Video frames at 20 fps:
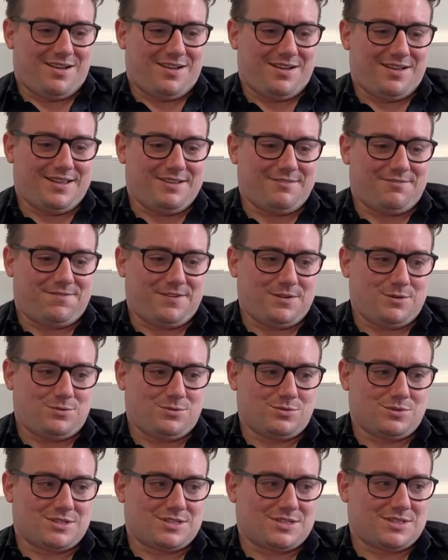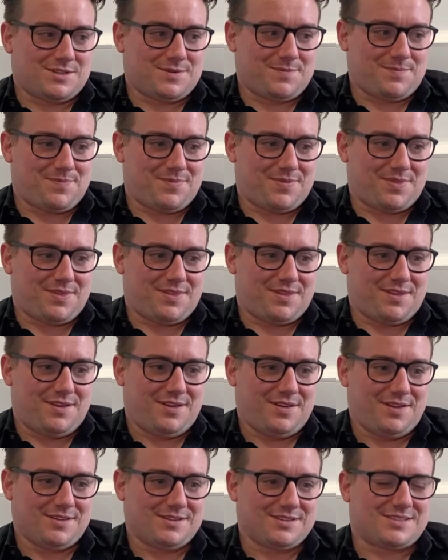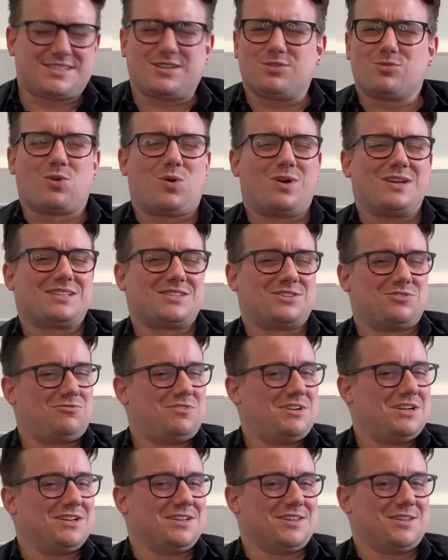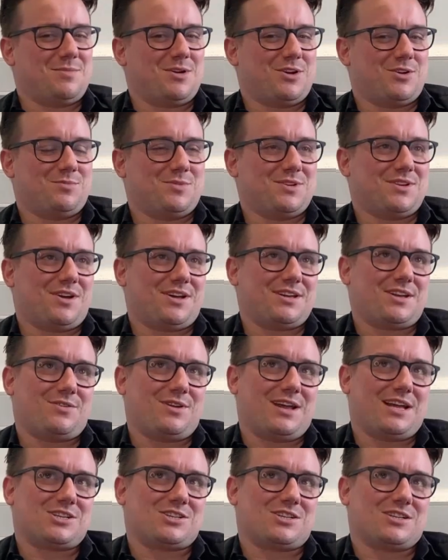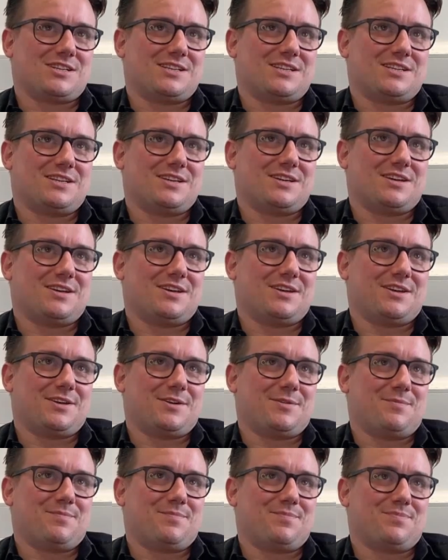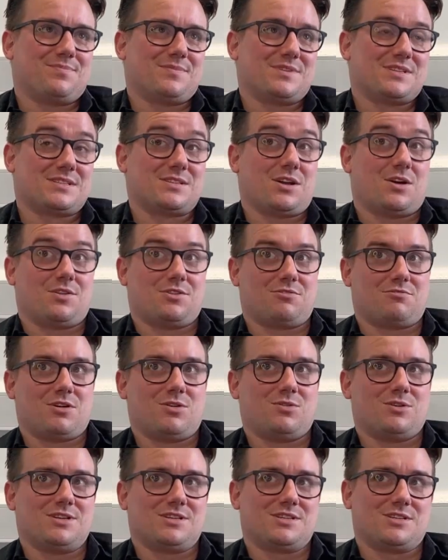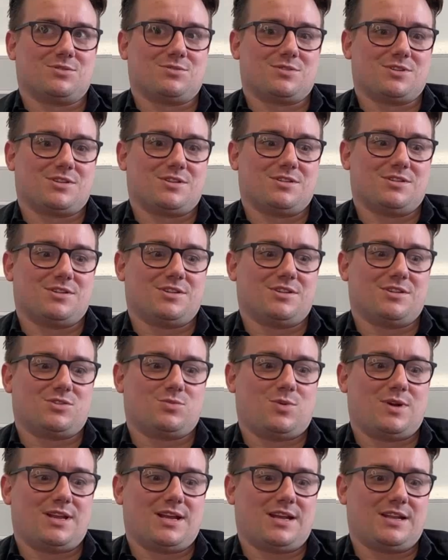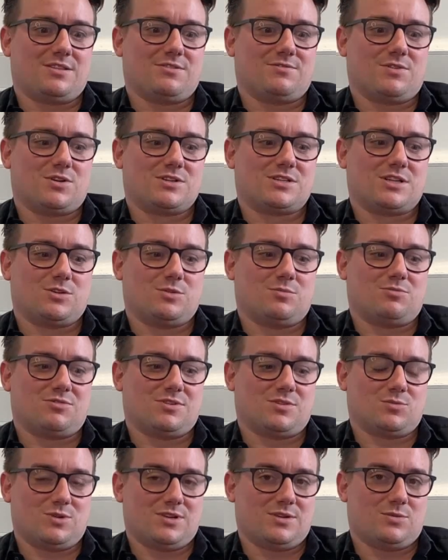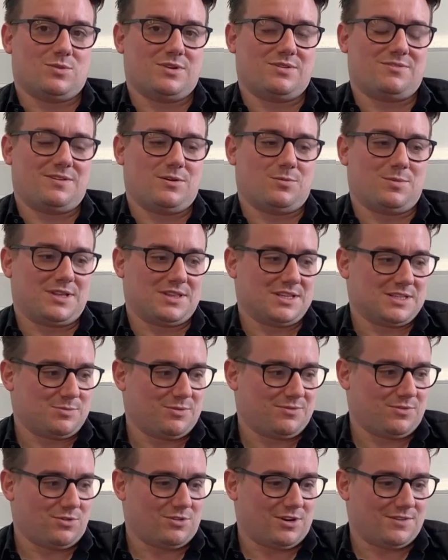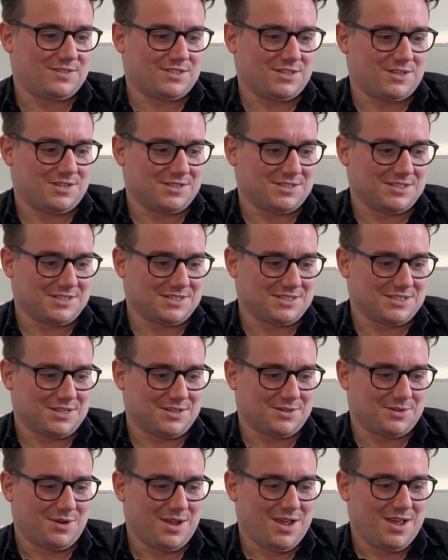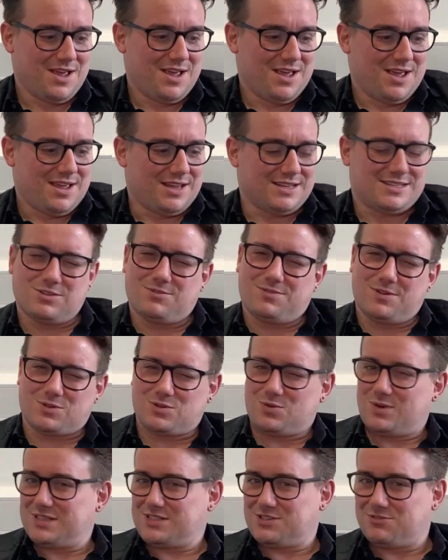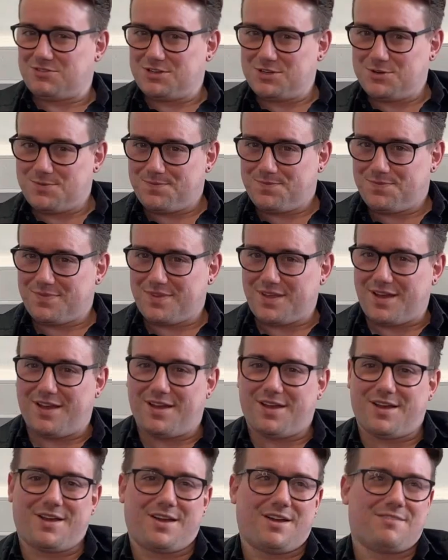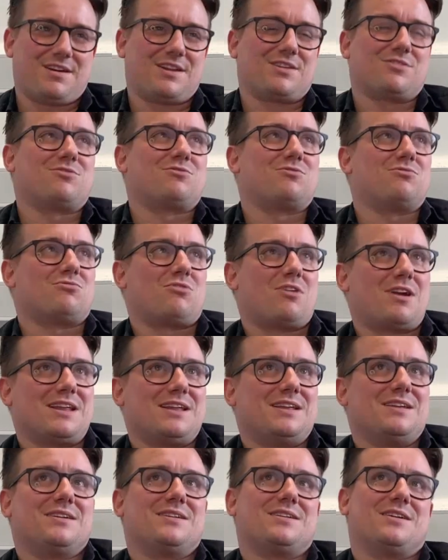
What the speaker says: It feels still quite surreal at the moment. I don't actually start the role until the 28th of October, and we're filming this before I've started, so it still feels quite surreal. I've had a great